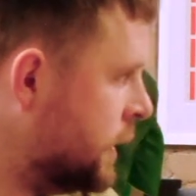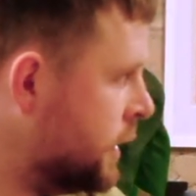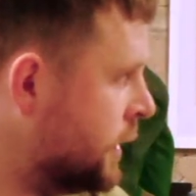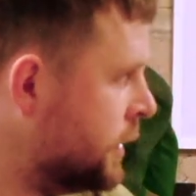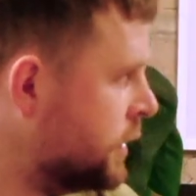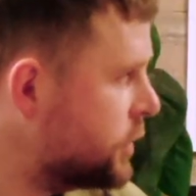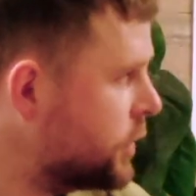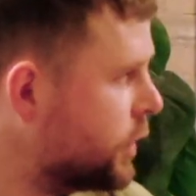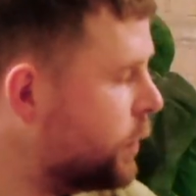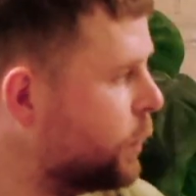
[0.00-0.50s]

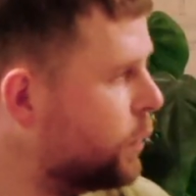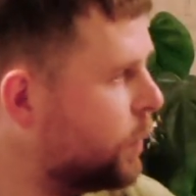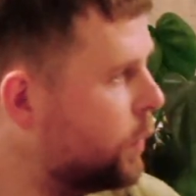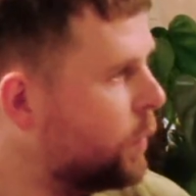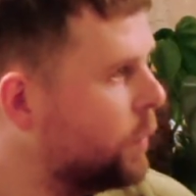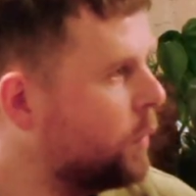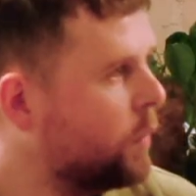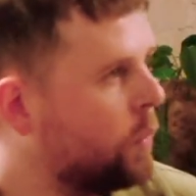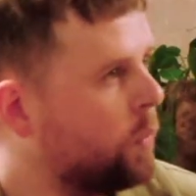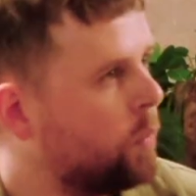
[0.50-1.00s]
So
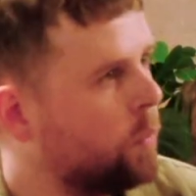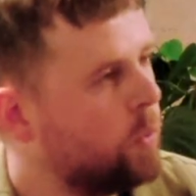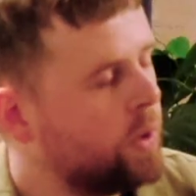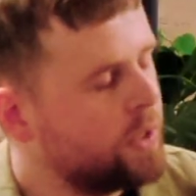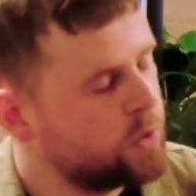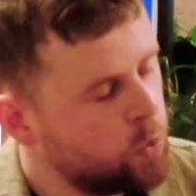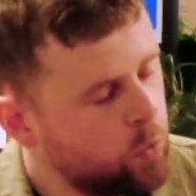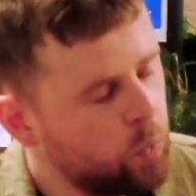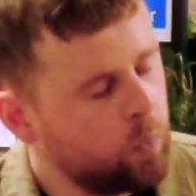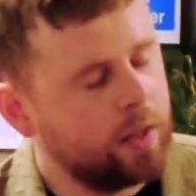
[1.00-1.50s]

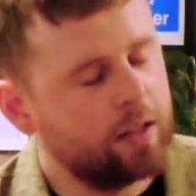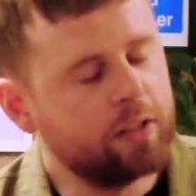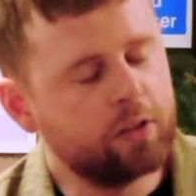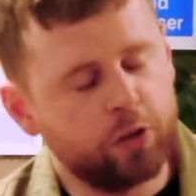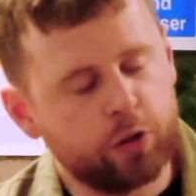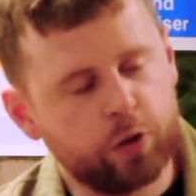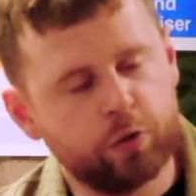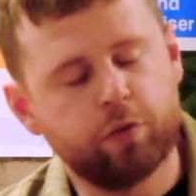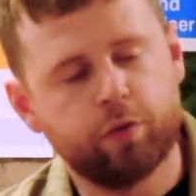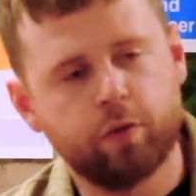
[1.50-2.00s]
that's all well and
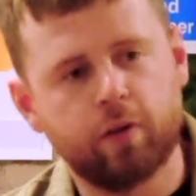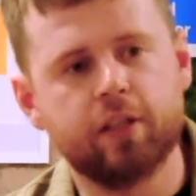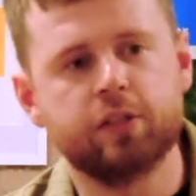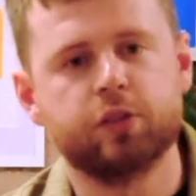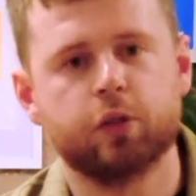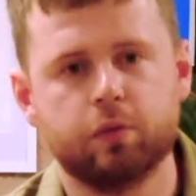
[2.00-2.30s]
good for us,